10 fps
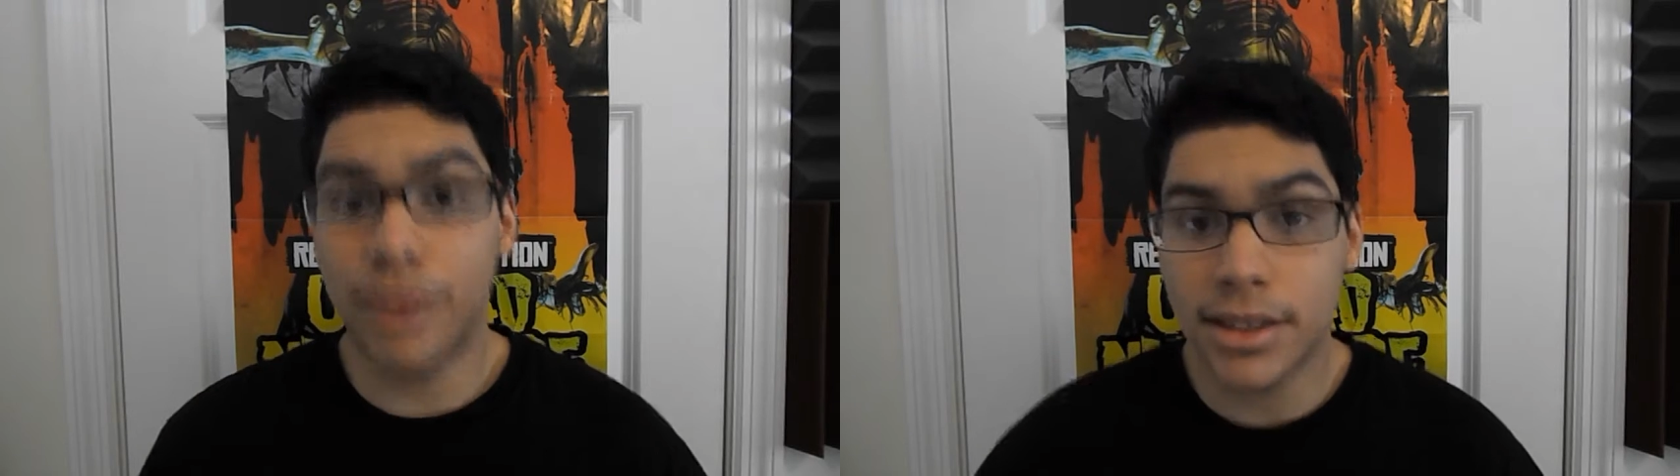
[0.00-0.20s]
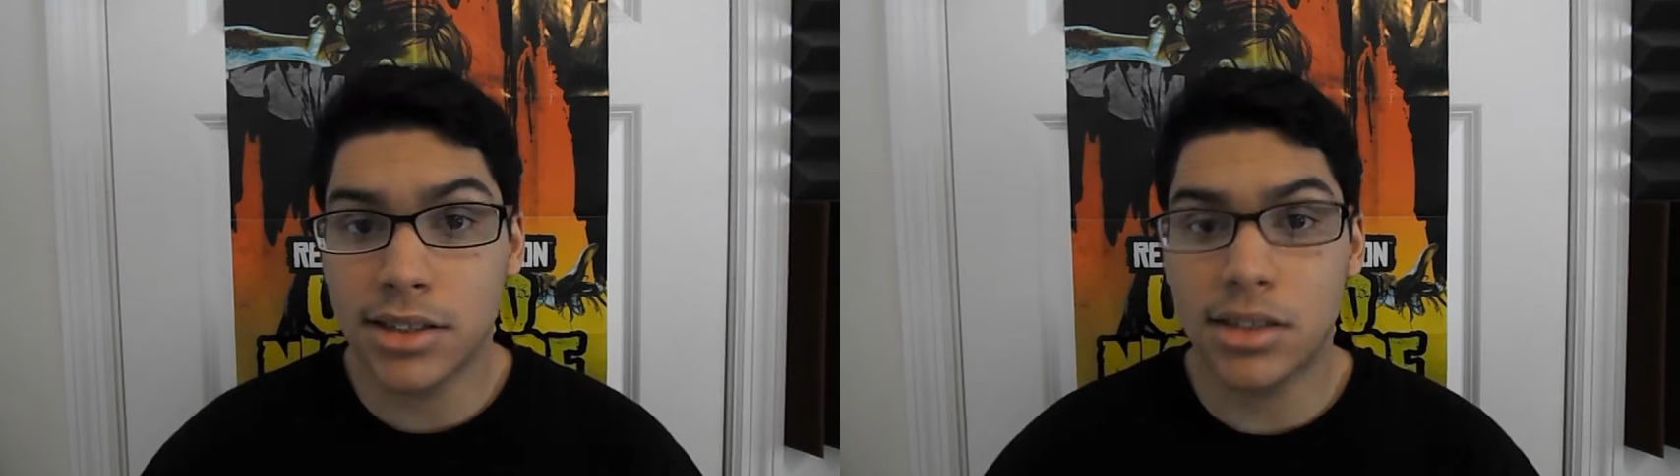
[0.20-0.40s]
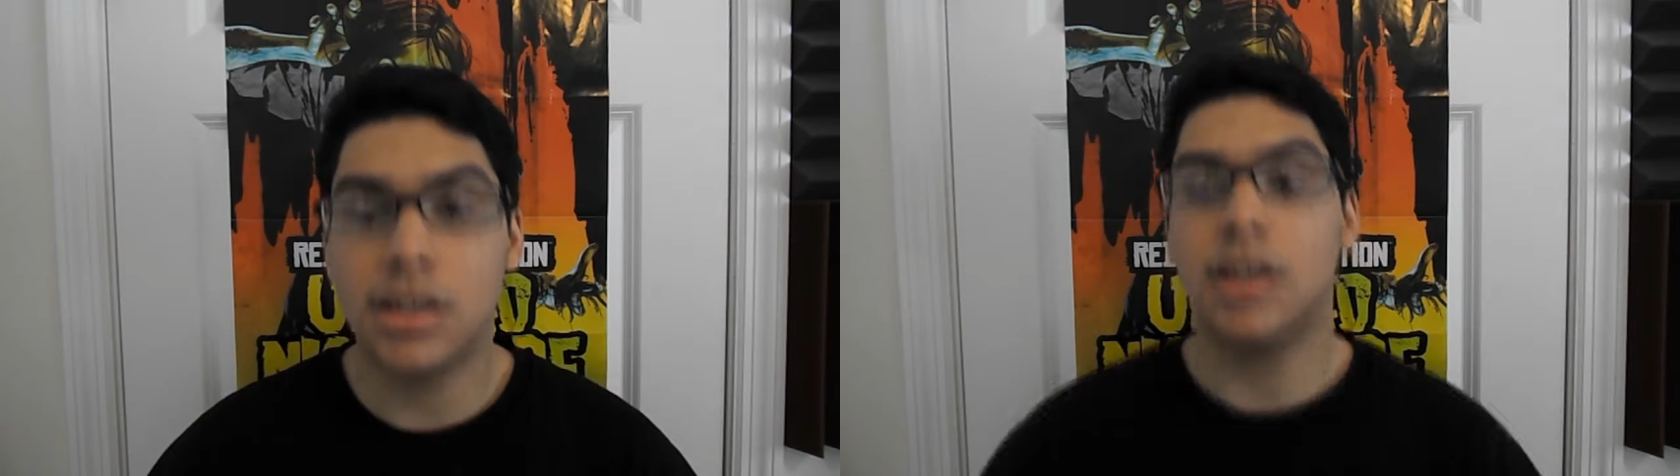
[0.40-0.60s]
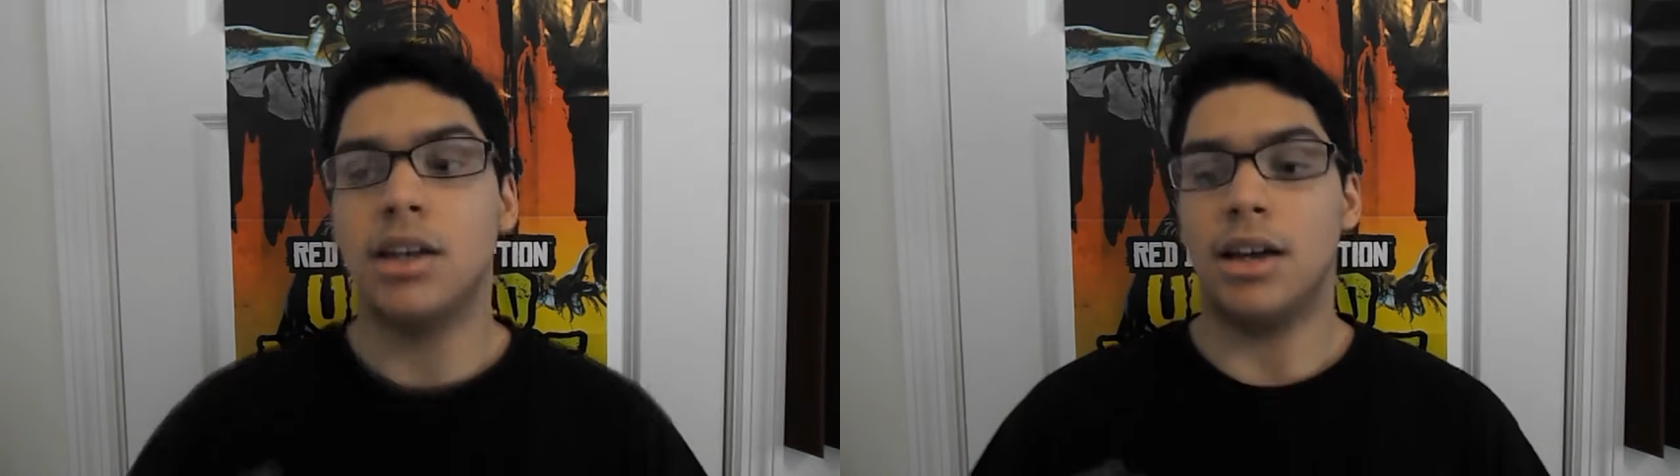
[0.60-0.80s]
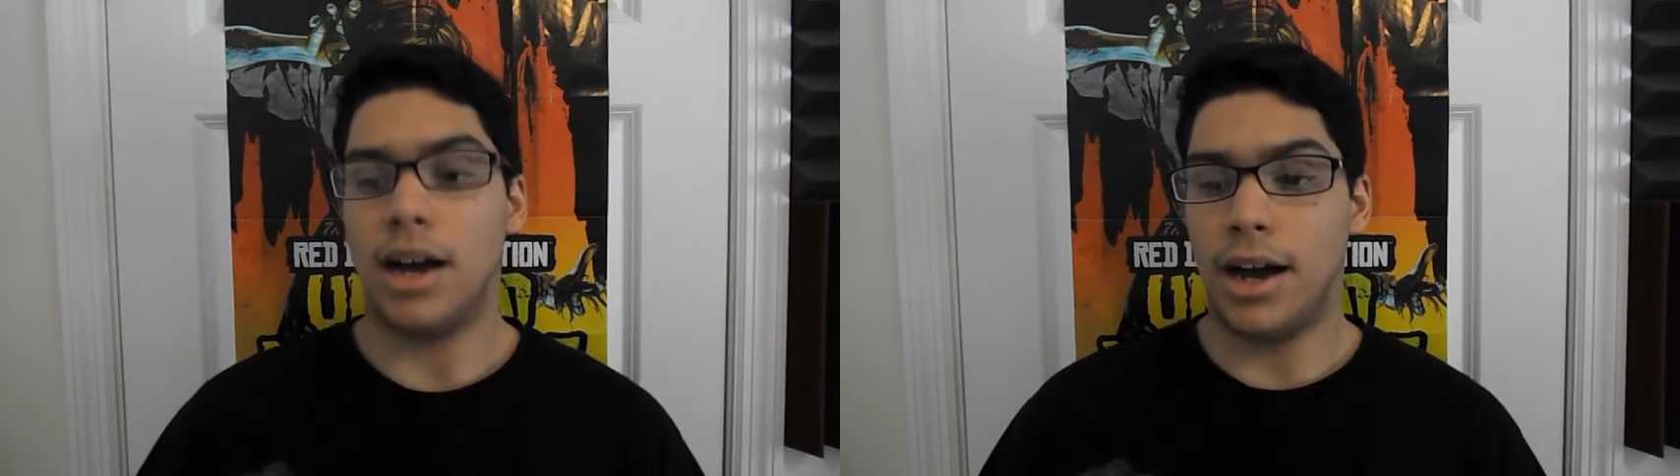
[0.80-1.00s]
the fence.
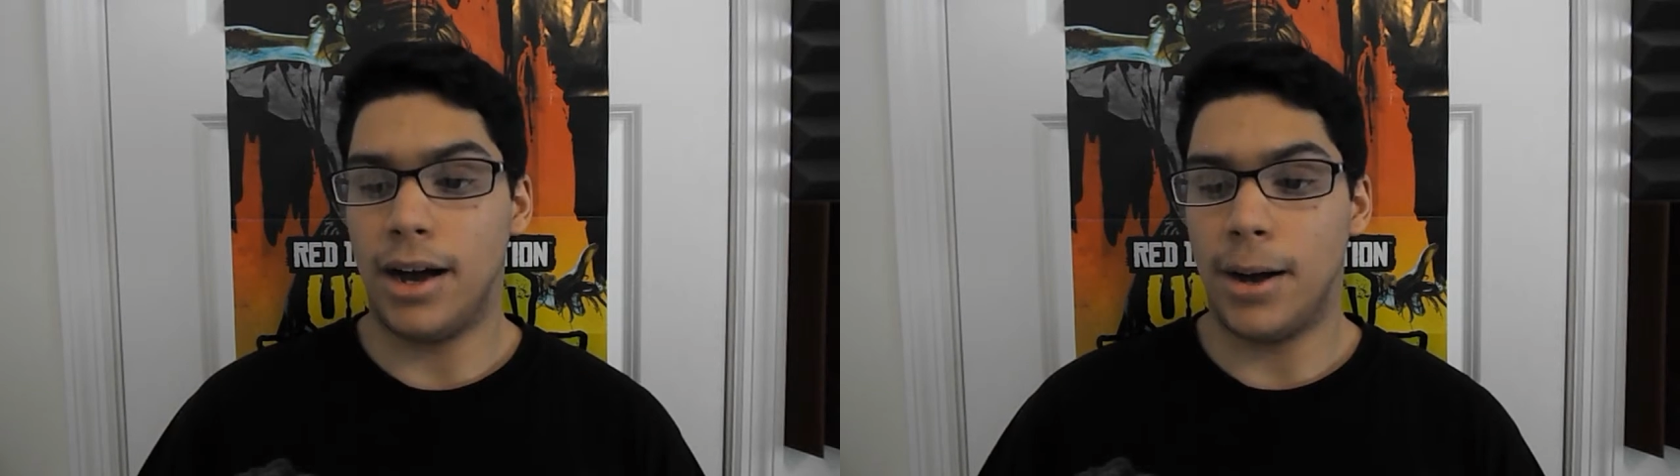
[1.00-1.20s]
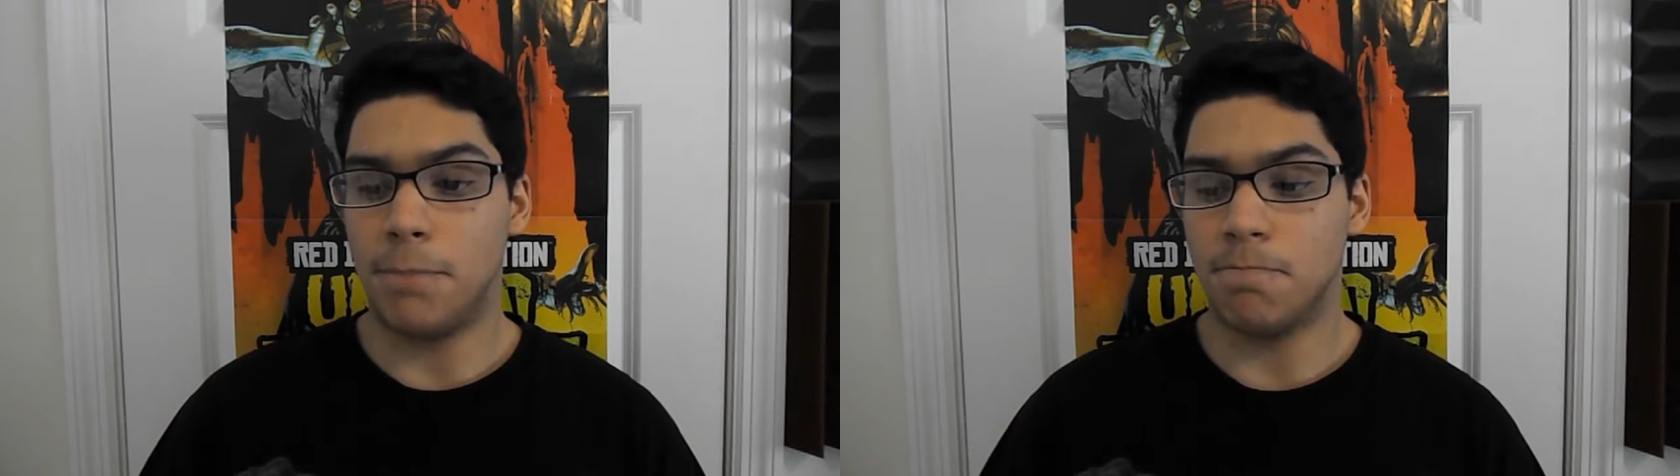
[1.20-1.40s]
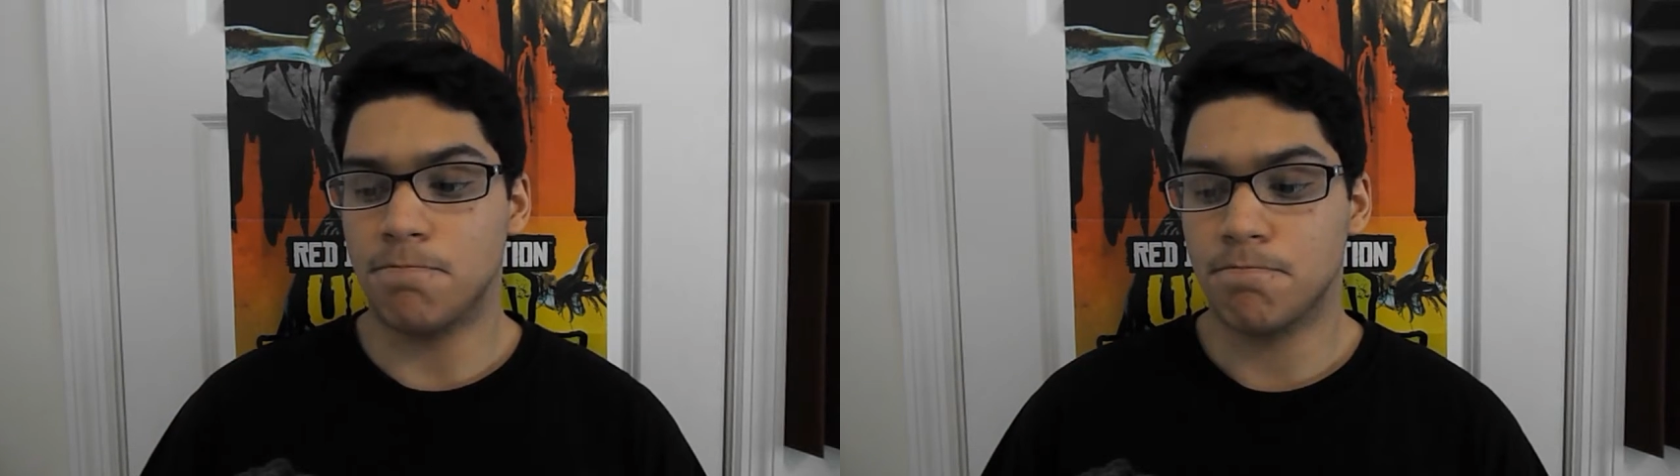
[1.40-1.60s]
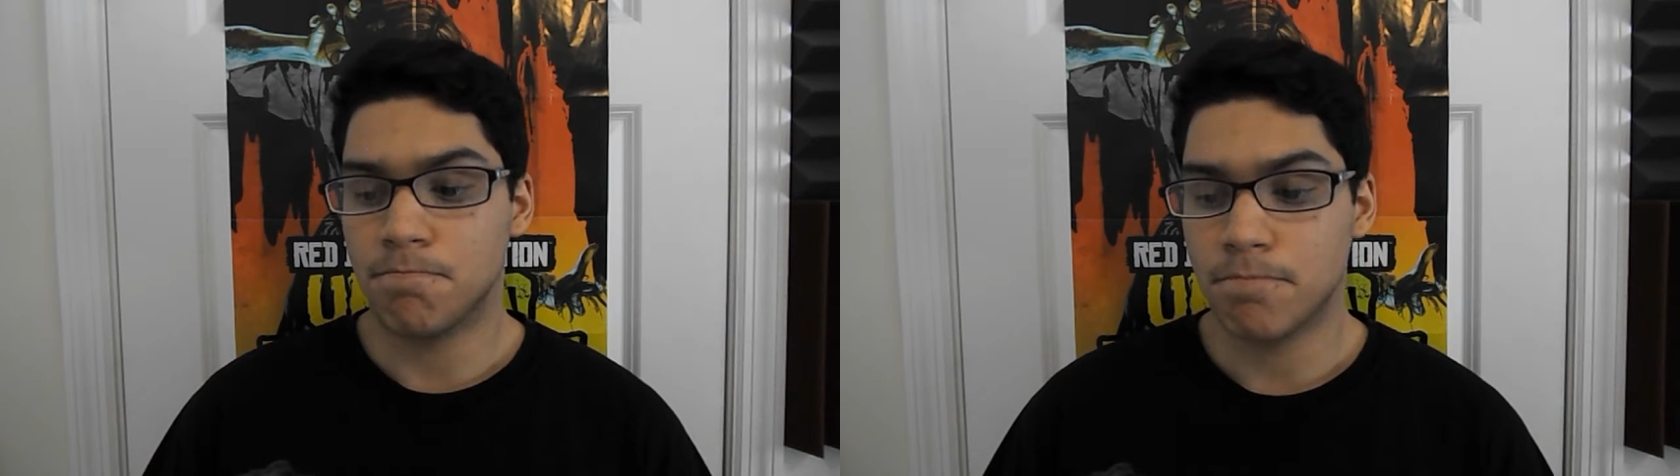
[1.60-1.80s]
Um,